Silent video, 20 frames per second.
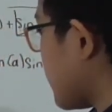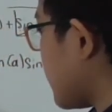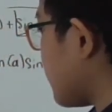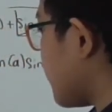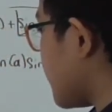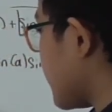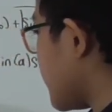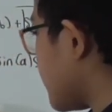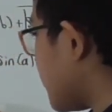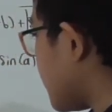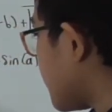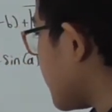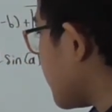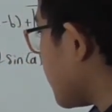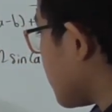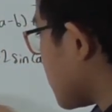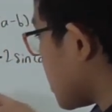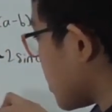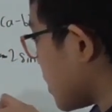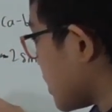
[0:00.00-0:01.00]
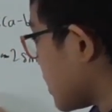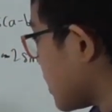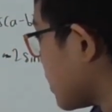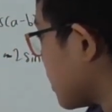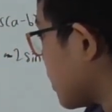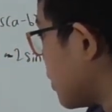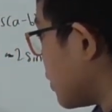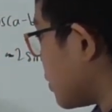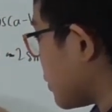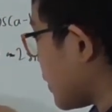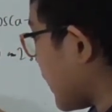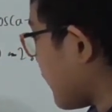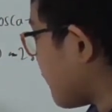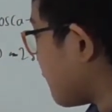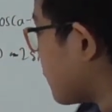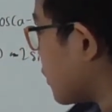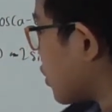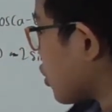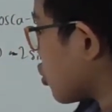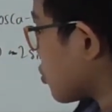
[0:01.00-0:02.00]
one over here. So it's going to
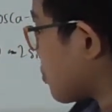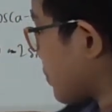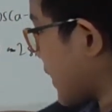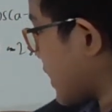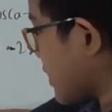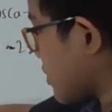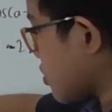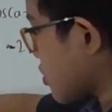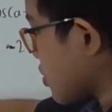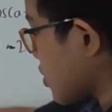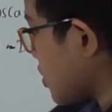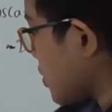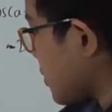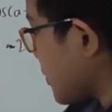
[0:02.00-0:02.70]
have more space.